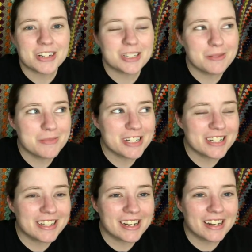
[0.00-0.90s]
Which someone
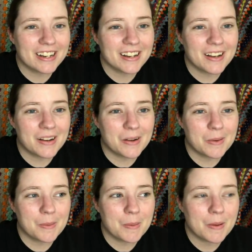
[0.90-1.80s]
mentioned that
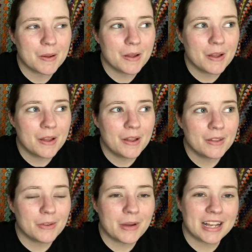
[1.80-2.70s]
uh,
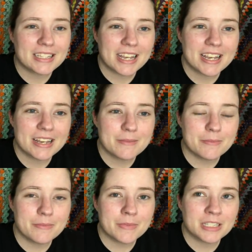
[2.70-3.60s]
the way I say it
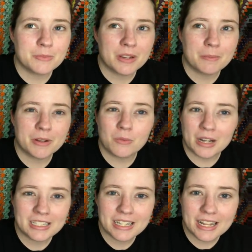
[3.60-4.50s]
must be a
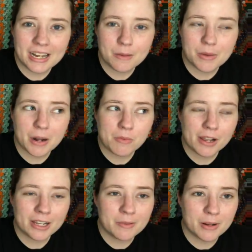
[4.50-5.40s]
Midwest thing, but I'm
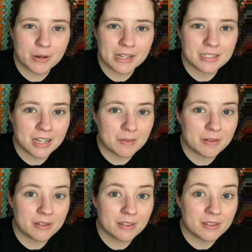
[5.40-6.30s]
not in the Midwest. I'm
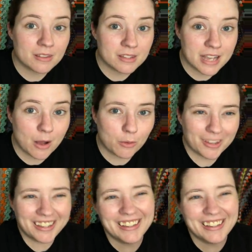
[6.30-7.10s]
in South.